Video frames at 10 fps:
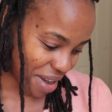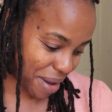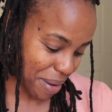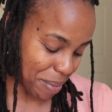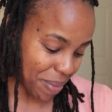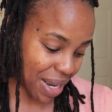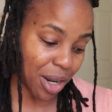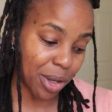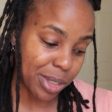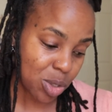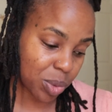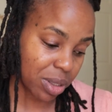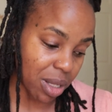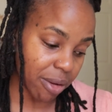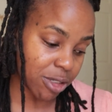And I also would
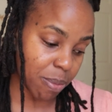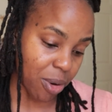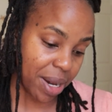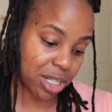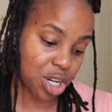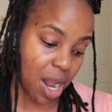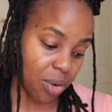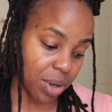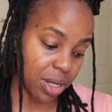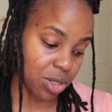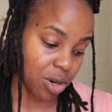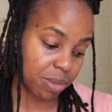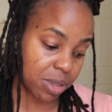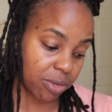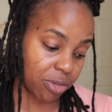love to branch out in
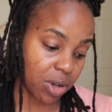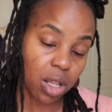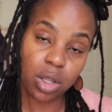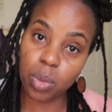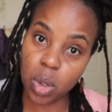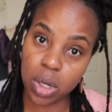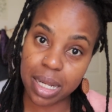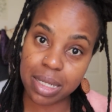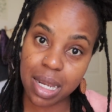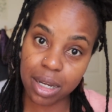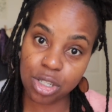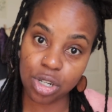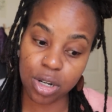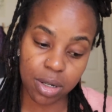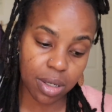terms of color work and
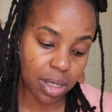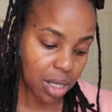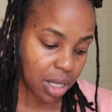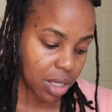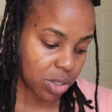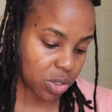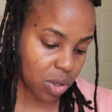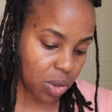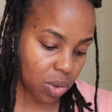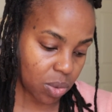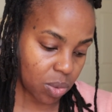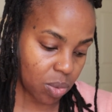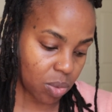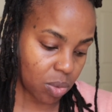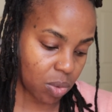texture. So
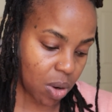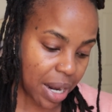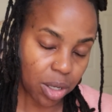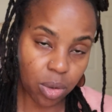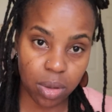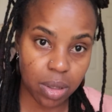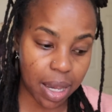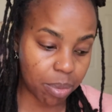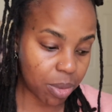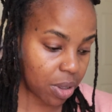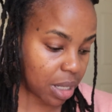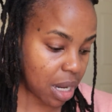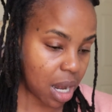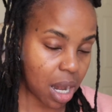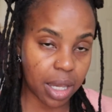I go to the library,
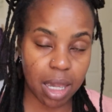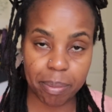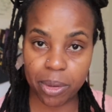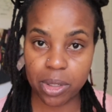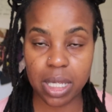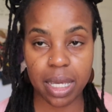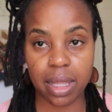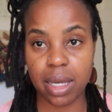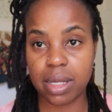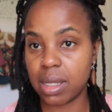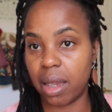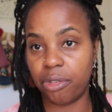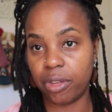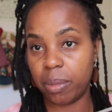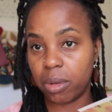I get books like this, I
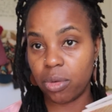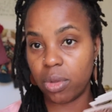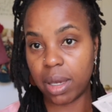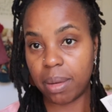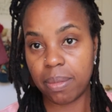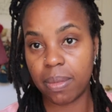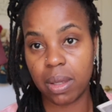flip through them